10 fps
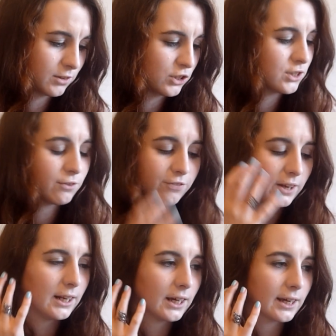Just the
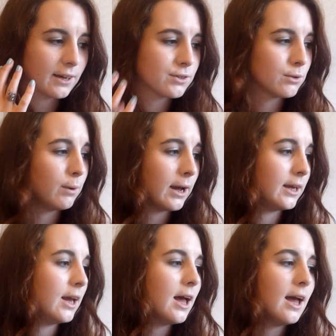feeling it gives, the
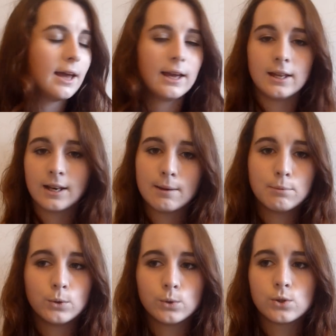way it
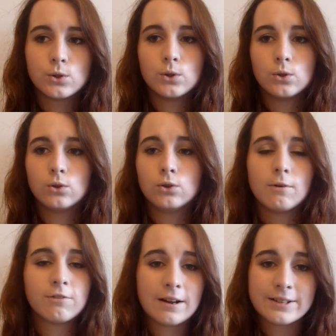enables
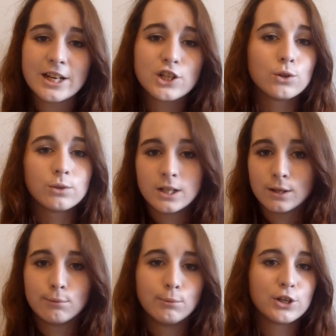your foundation or
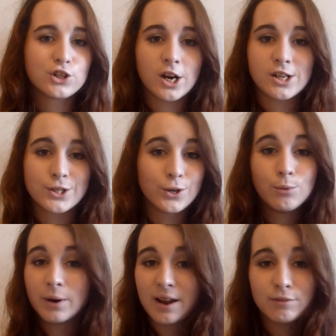tinted moisturiser
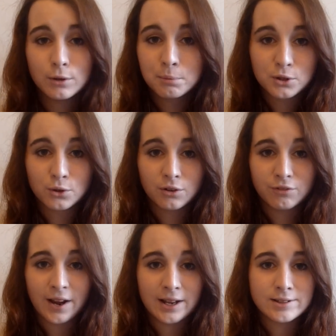or whatever you put on your
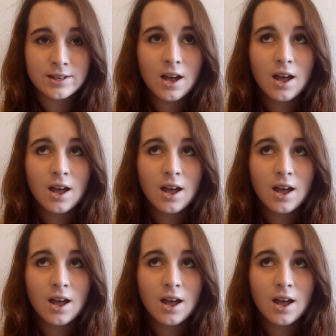face.